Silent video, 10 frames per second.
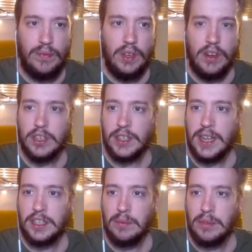All right, let's
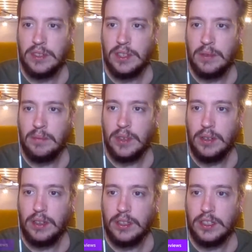catch up on some
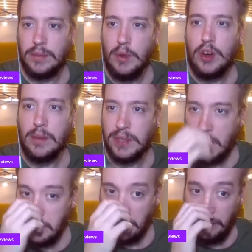more comments
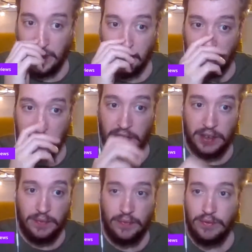coming in thick and fast tonight.
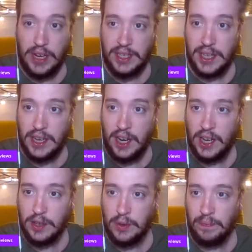Reg is saying
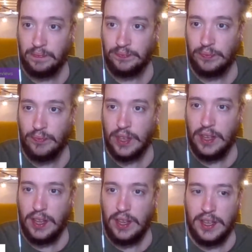hi all.
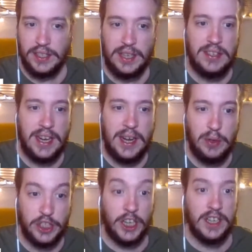Steve saying he'll
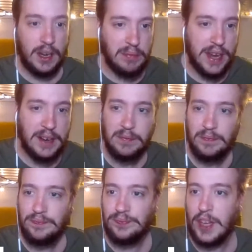shit up now
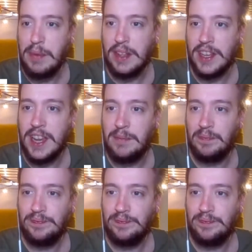about the game.